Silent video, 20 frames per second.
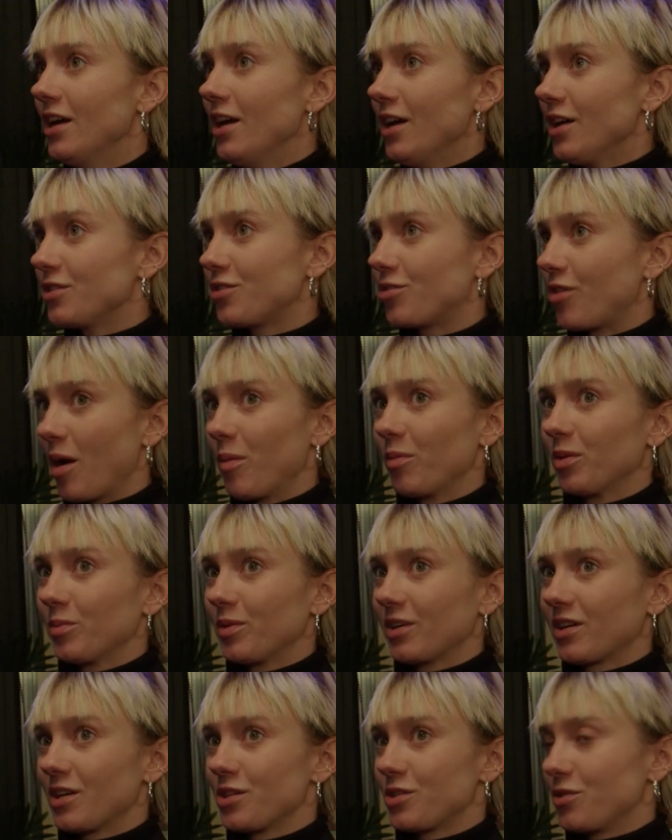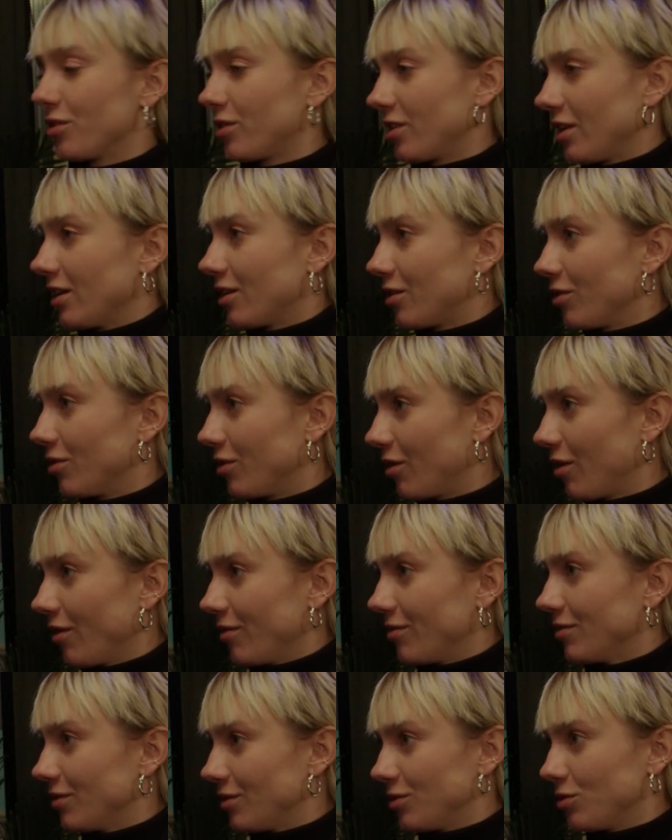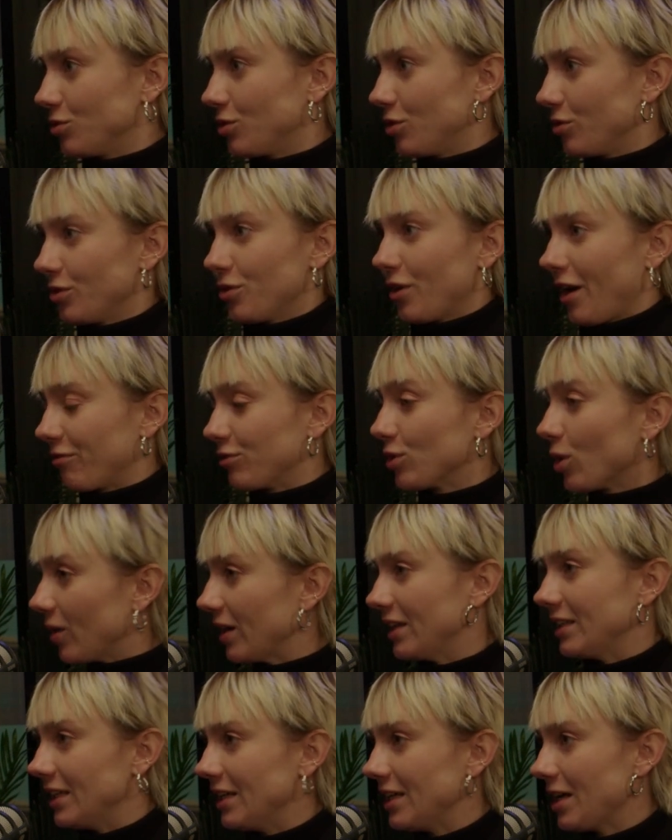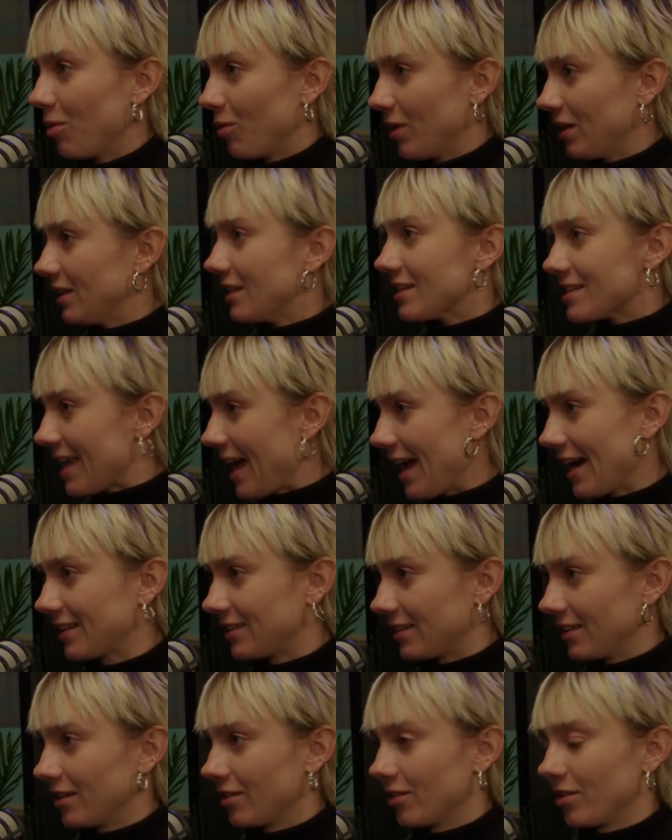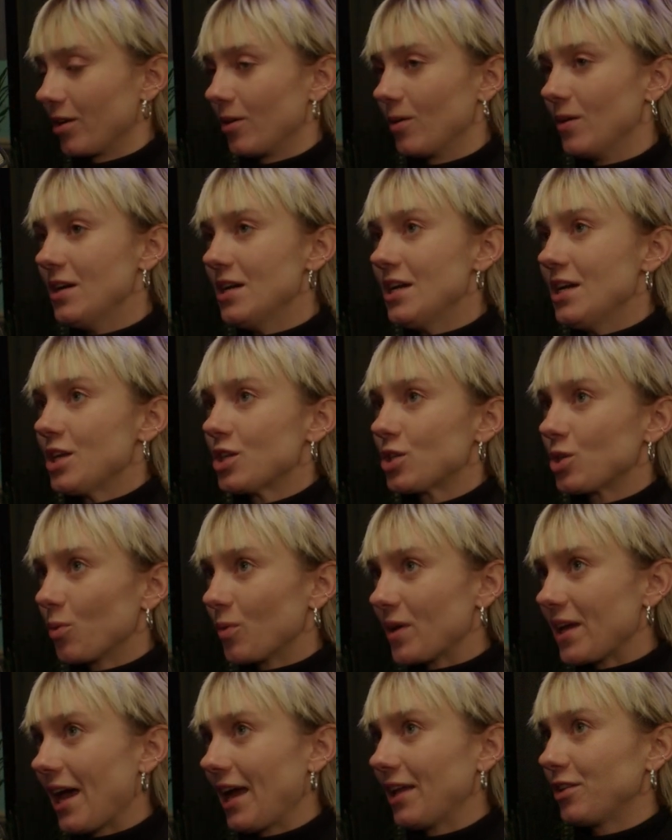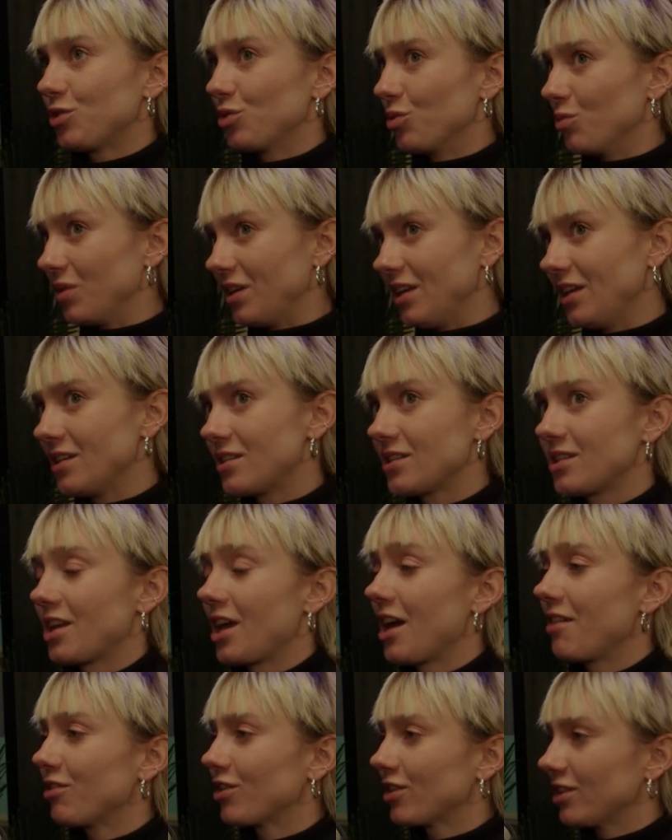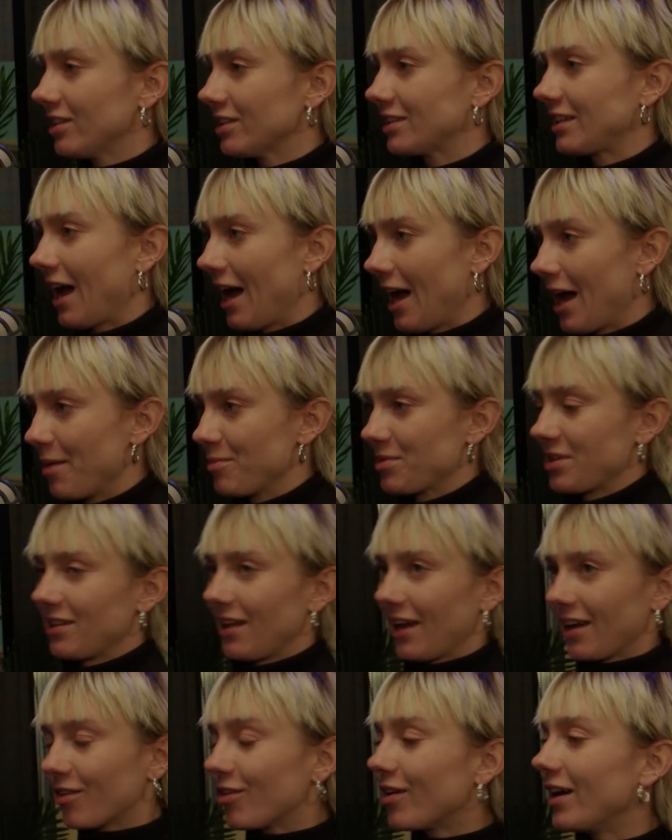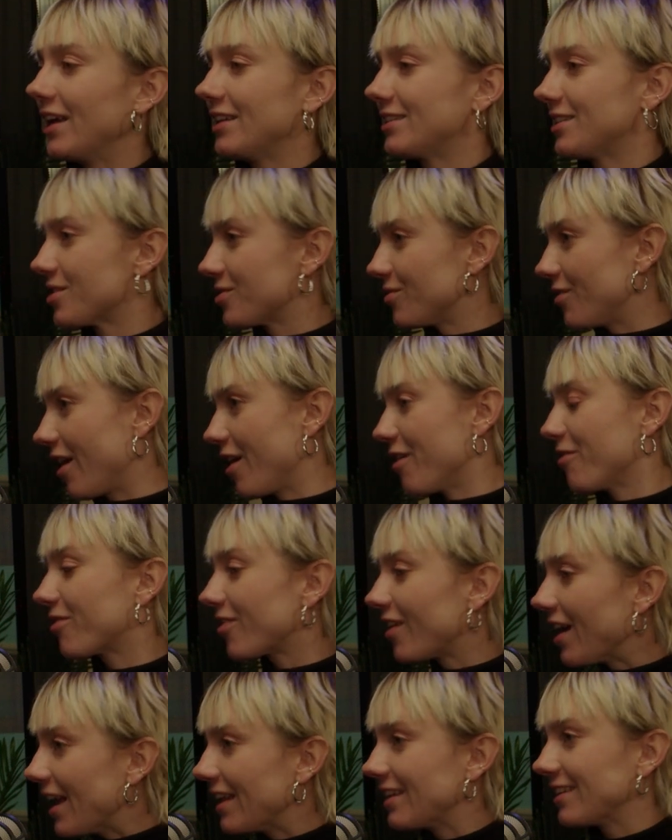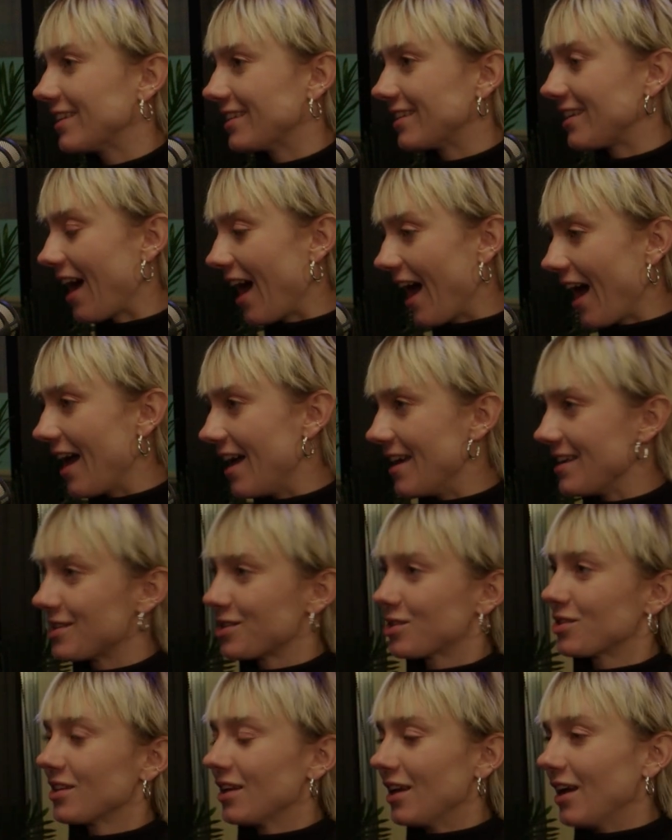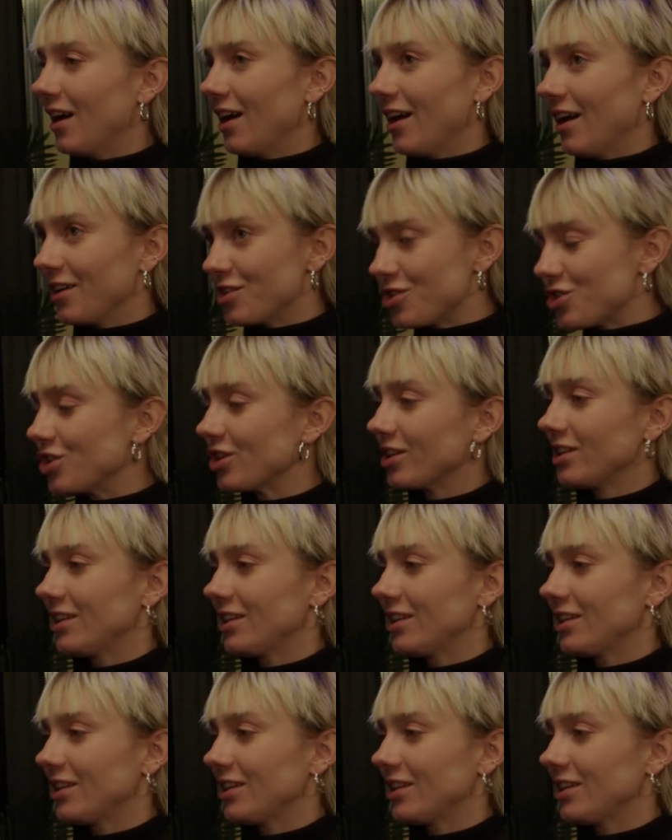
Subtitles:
tremble because you think you have no idea what is acting, you know. So we had to meet several times, and I create this very friendly, nice, chill